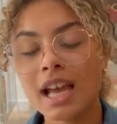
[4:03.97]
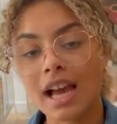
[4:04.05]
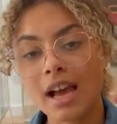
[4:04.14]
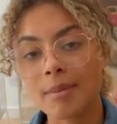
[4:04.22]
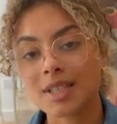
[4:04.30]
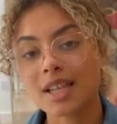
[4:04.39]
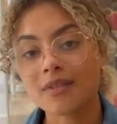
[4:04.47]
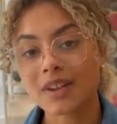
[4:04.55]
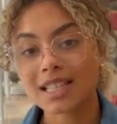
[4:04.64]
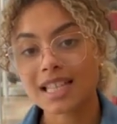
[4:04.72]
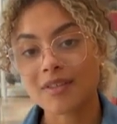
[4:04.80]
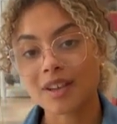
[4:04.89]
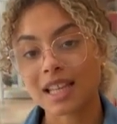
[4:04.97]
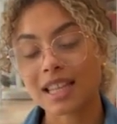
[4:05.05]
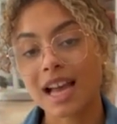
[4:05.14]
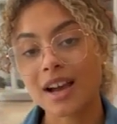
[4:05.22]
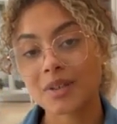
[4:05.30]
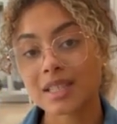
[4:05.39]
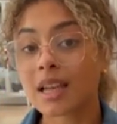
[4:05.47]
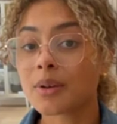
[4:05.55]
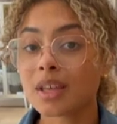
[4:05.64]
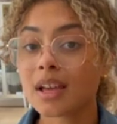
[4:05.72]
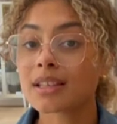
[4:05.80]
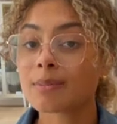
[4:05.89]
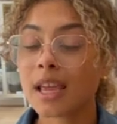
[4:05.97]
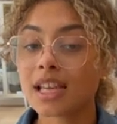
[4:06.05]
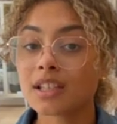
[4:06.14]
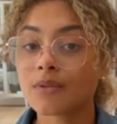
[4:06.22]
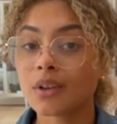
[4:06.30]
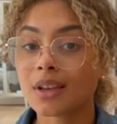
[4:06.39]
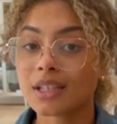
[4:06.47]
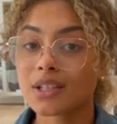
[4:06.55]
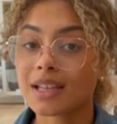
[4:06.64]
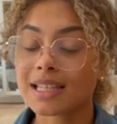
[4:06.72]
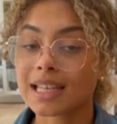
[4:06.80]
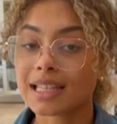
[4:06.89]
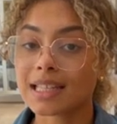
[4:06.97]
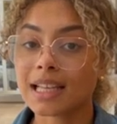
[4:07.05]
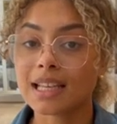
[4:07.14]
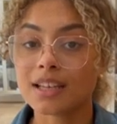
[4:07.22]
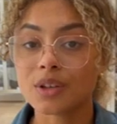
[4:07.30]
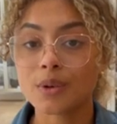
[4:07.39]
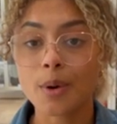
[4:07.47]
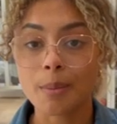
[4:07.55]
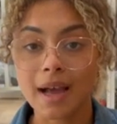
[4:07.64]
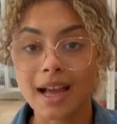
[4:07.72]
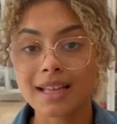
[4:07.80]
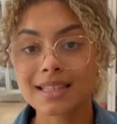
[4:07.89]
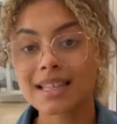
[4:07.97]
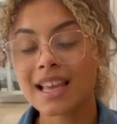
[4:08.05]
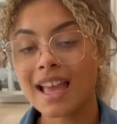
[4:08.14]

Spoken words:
And don't forget to have a look at the house sale with us page if you're interested in selling your bags.